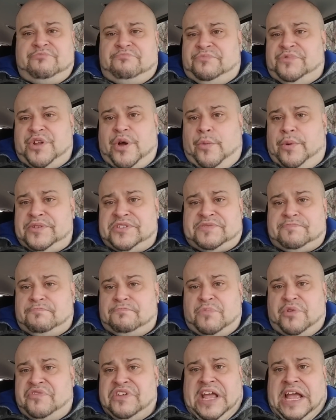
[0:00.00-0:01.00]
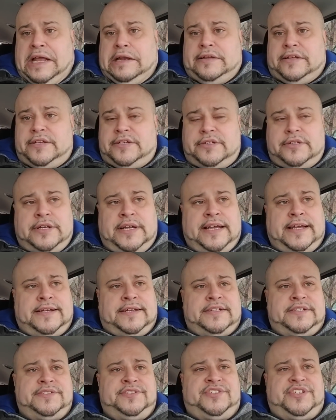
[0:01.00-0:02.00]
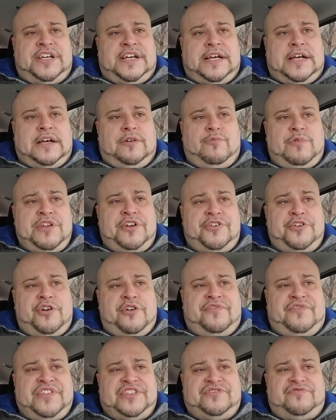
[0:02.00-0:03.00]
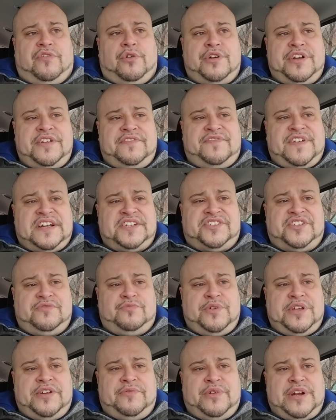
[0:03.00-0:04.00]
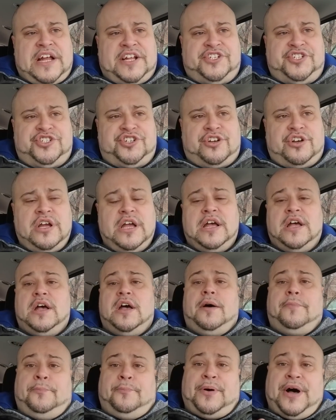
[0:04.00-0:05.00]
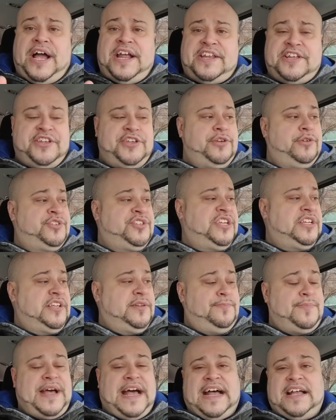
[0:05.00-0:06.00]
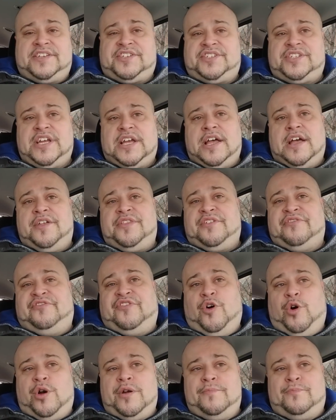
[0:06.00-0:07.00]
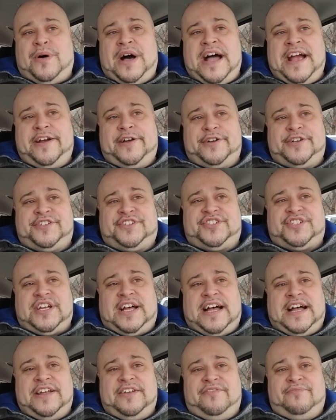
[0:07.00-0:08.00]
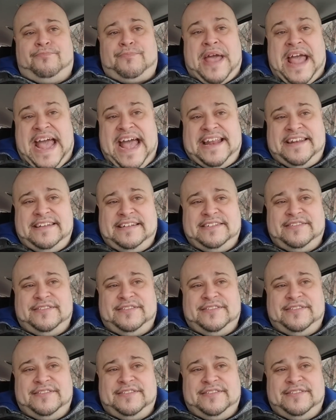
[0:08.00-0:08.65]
no one's moving in. And we don't know if it's foreign invested. We're not sure. But New Zealand passed the foreign buyers ban.